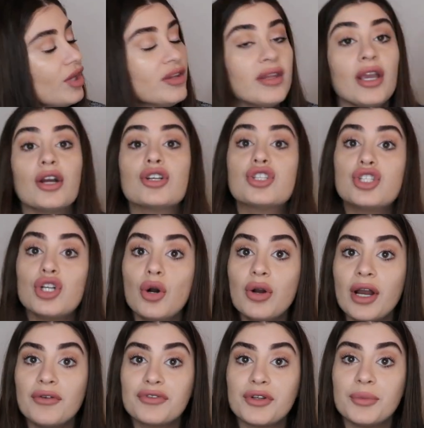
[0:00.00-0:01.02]
They are
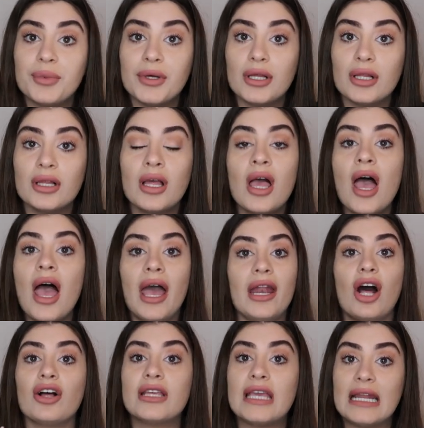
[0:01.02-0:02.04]
so comfortable
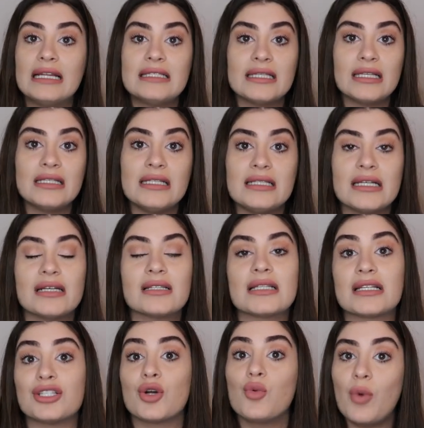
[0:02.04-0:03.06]
and I'll get into the
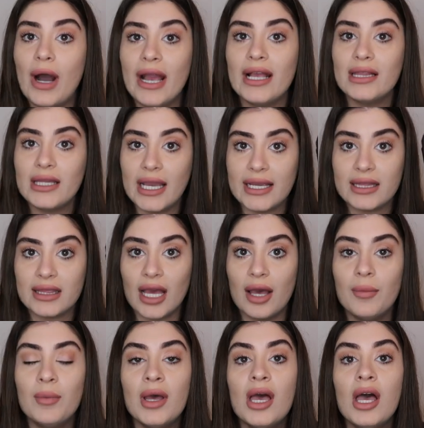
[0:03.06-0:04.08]
details as to why I like
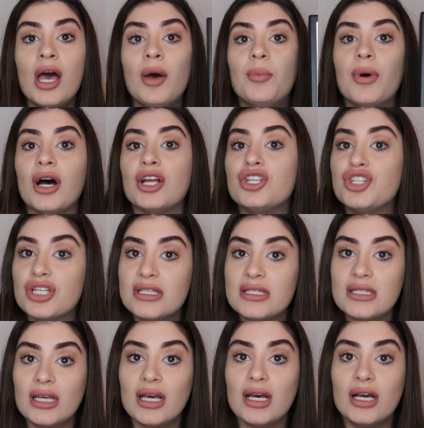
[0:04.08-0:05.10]
them. But
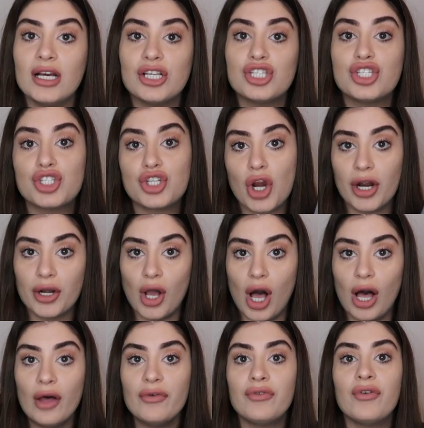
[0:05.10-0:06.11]
just to start
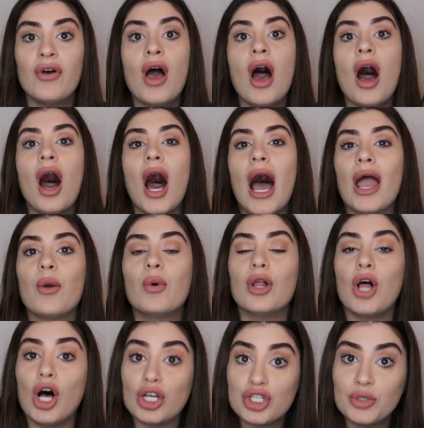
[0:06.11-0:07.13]
off, I
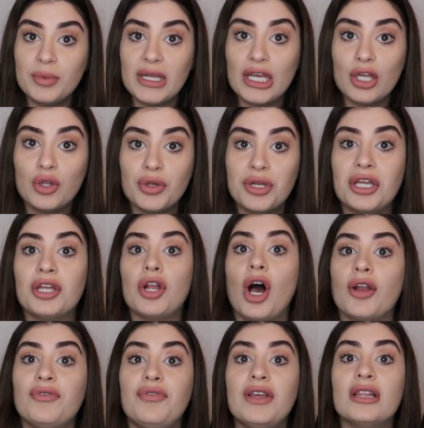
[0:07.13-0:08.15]
will also be including an
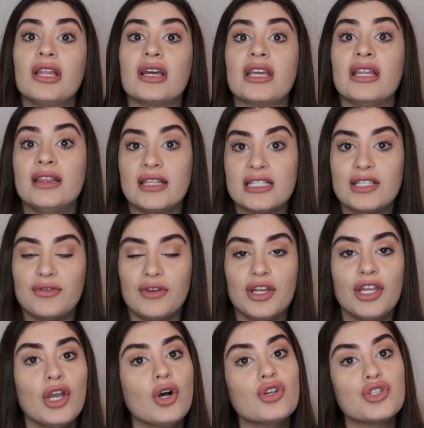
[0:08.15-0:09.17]
on-feet look in this
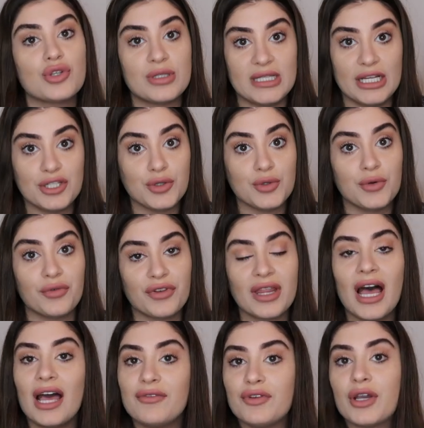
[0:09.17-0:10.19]
video, so stay tuned for
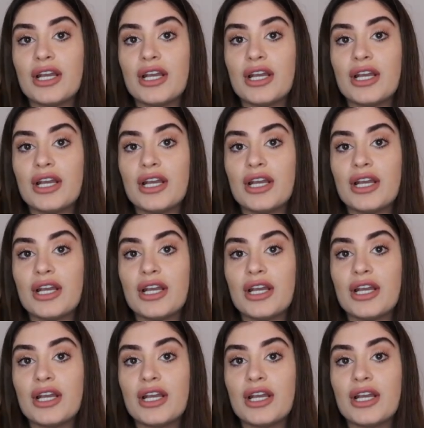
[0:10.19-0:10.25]
that.